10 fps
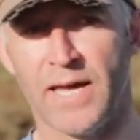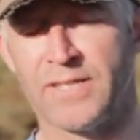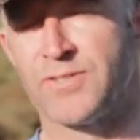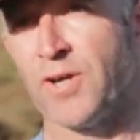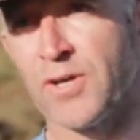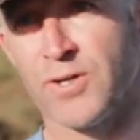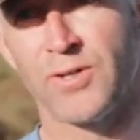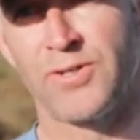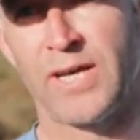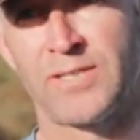It's not a
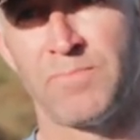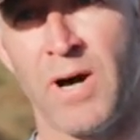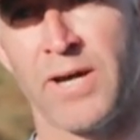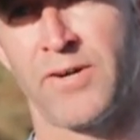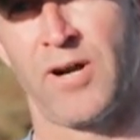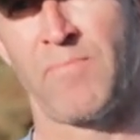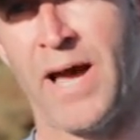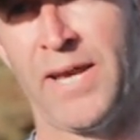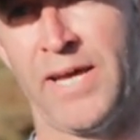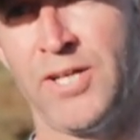good thing to
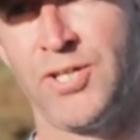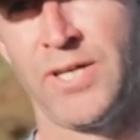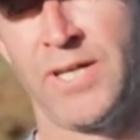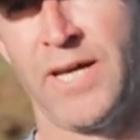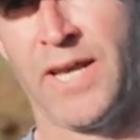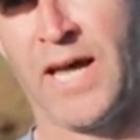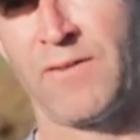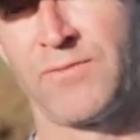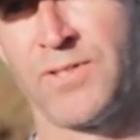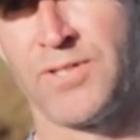micromanage and
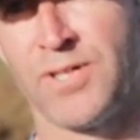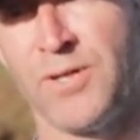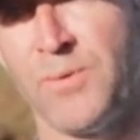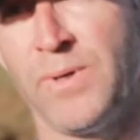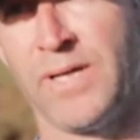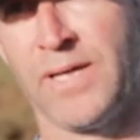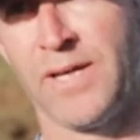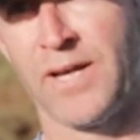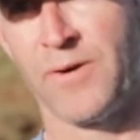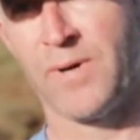have to do,
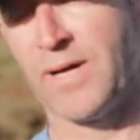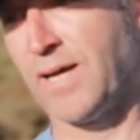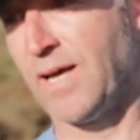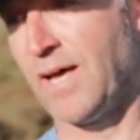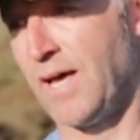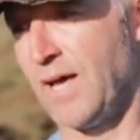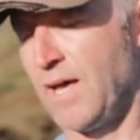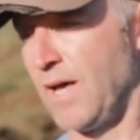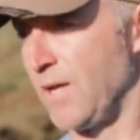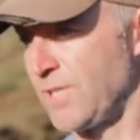
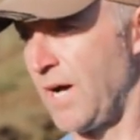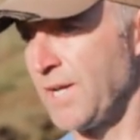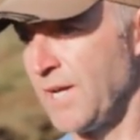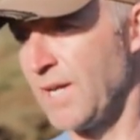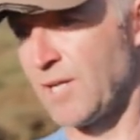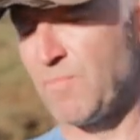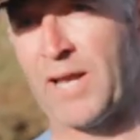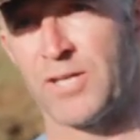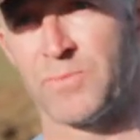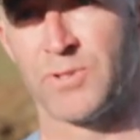a tiny little
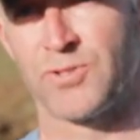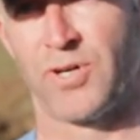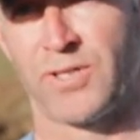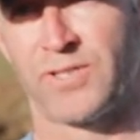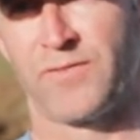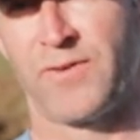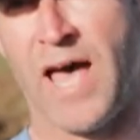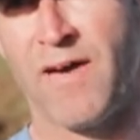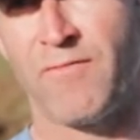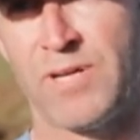management structure for
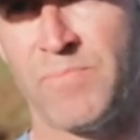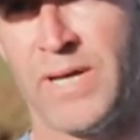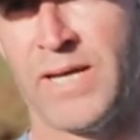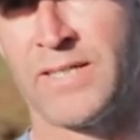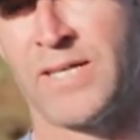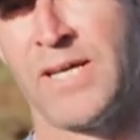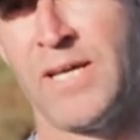every bit.